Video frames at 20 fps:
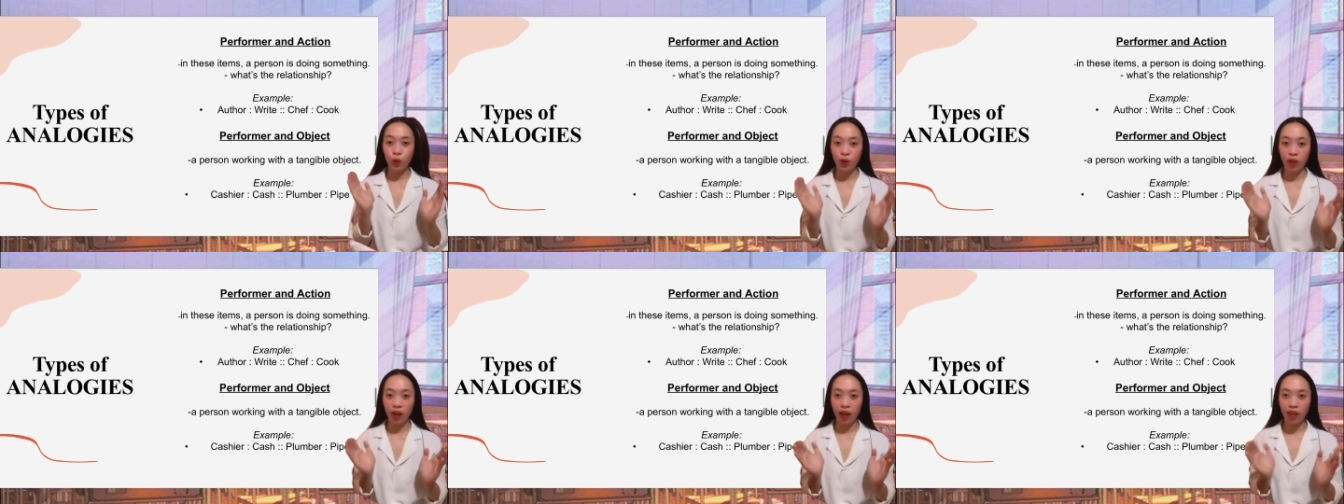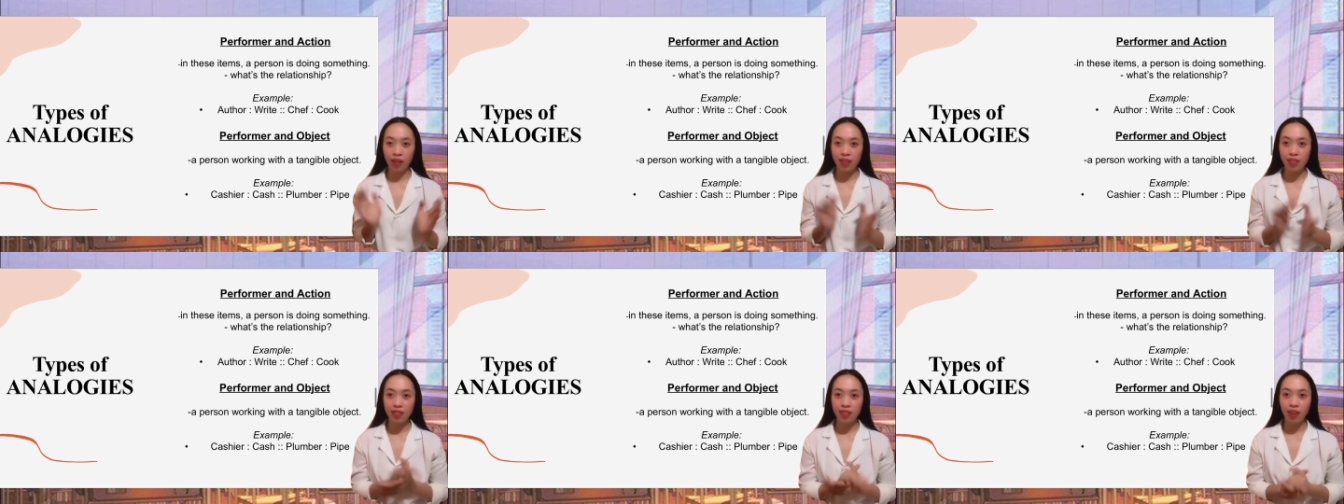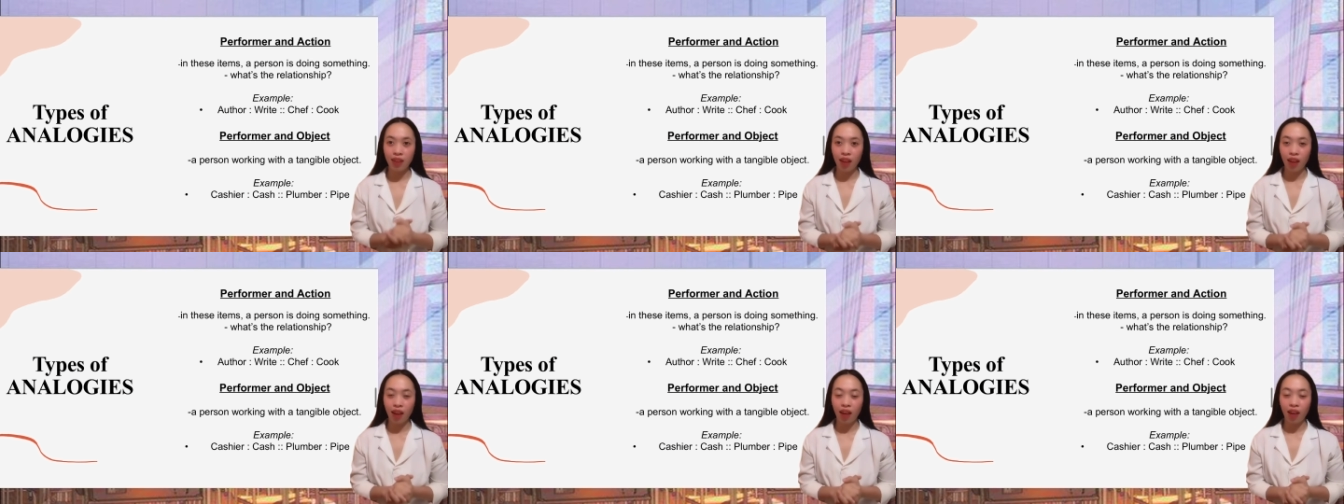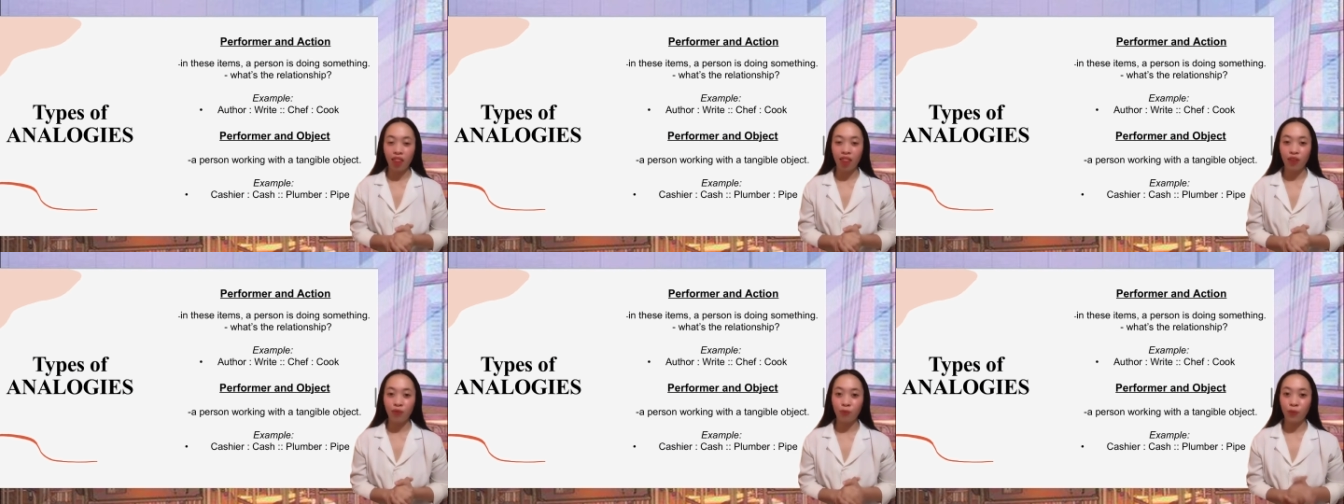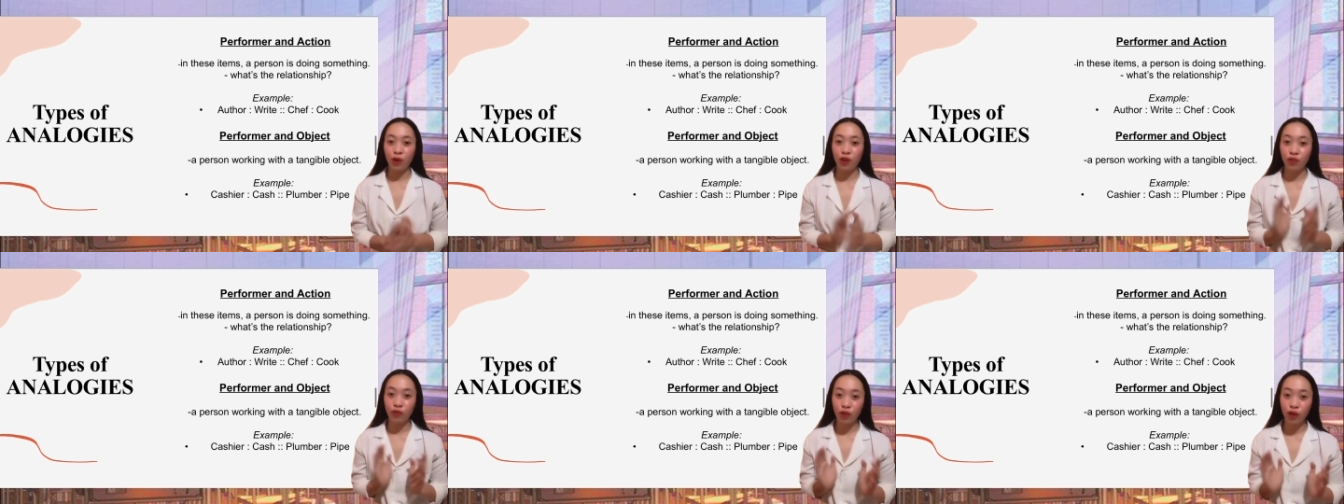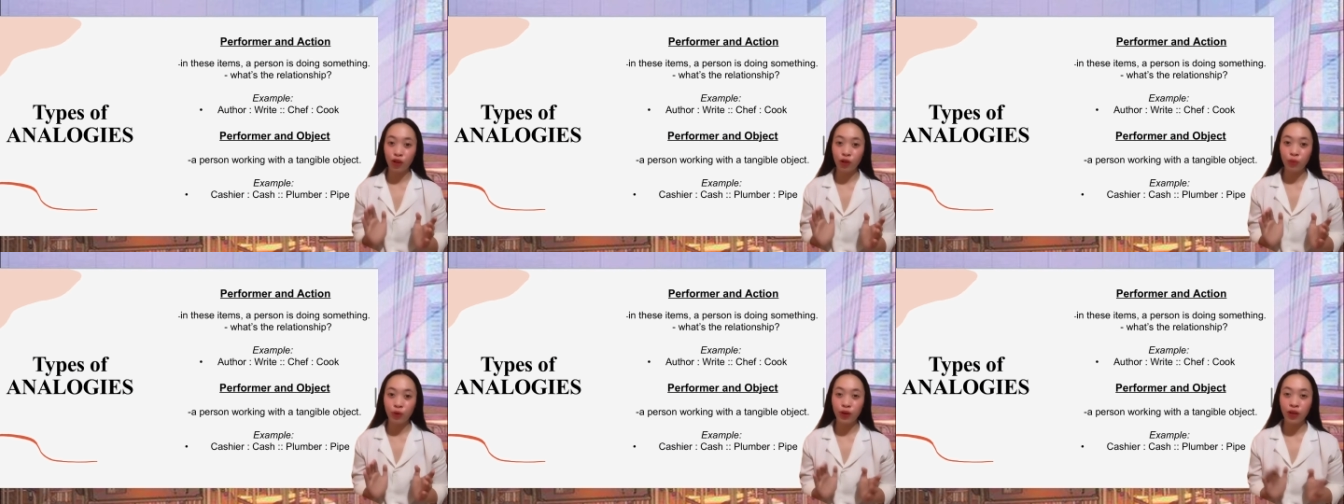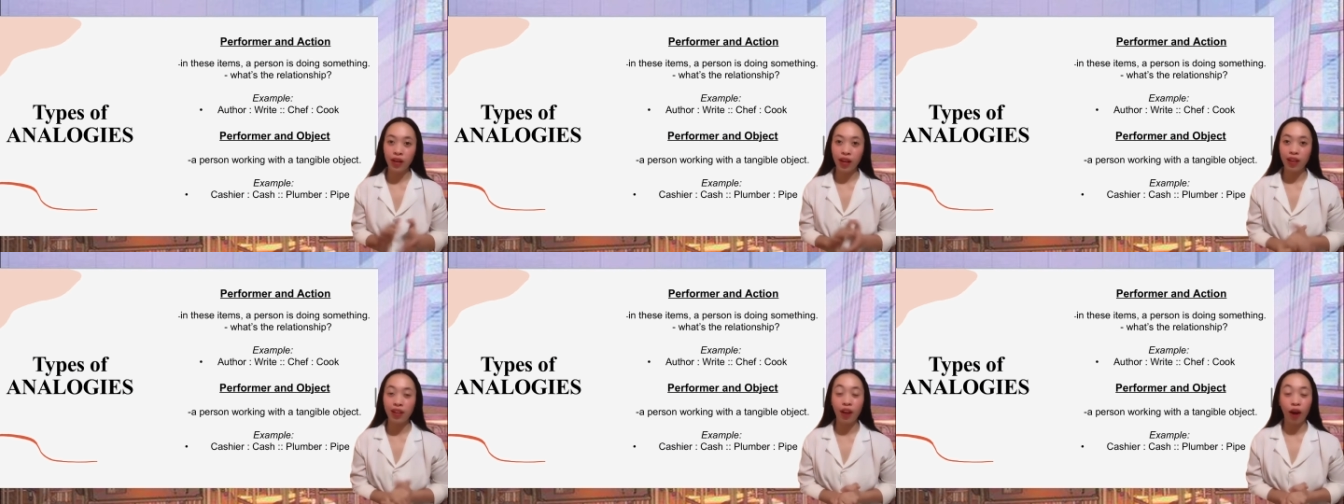Next, the performer
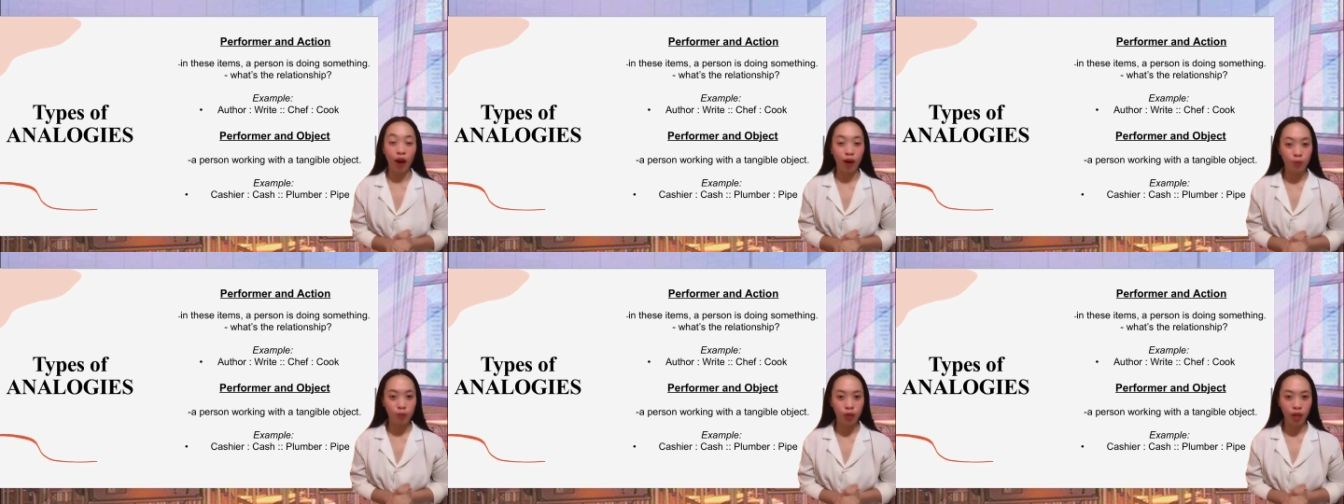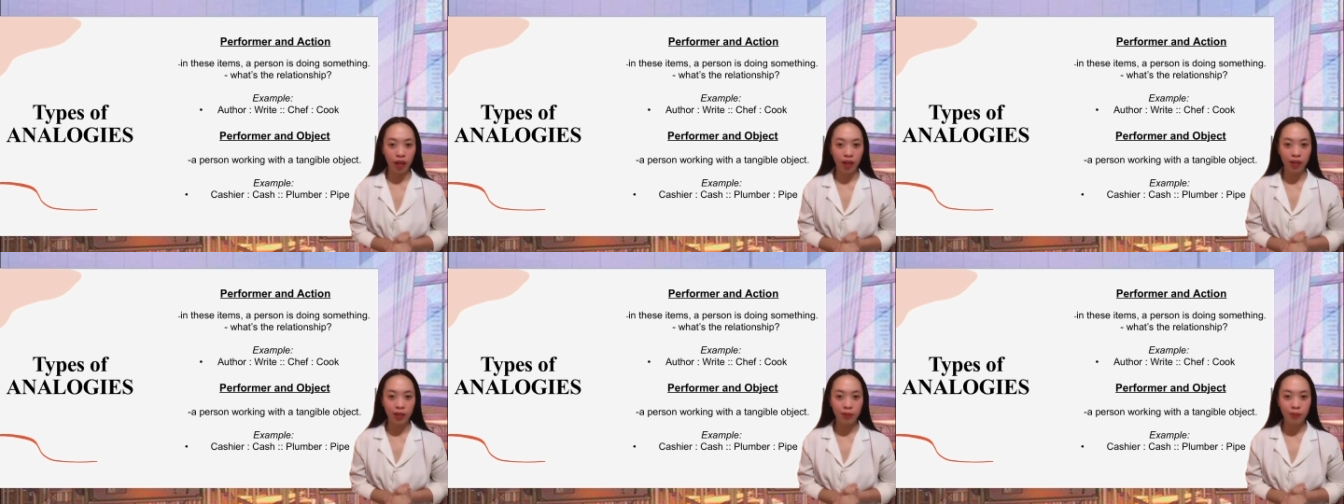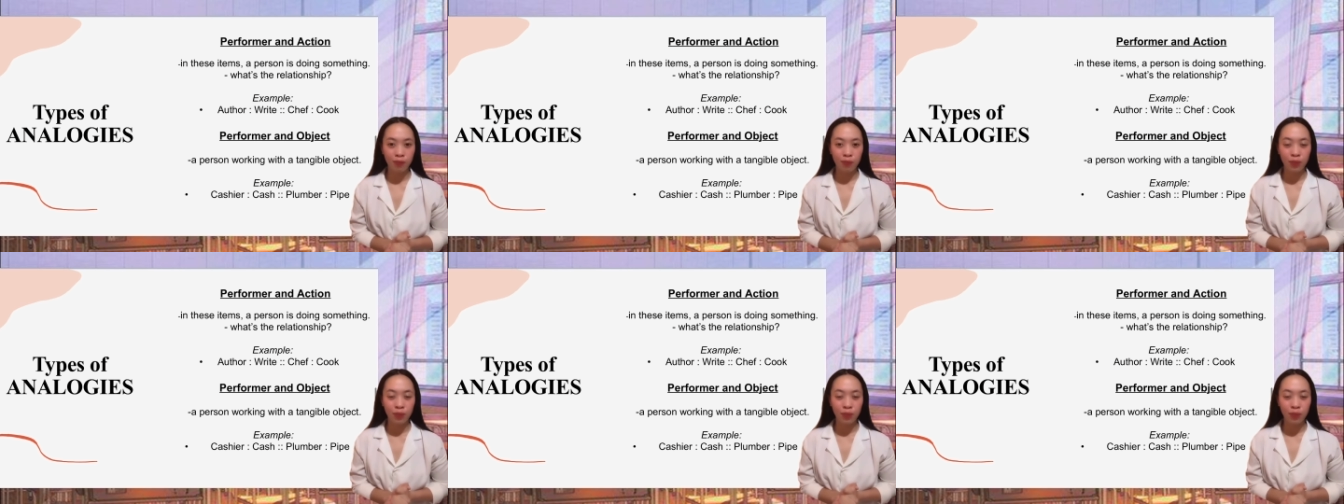and object.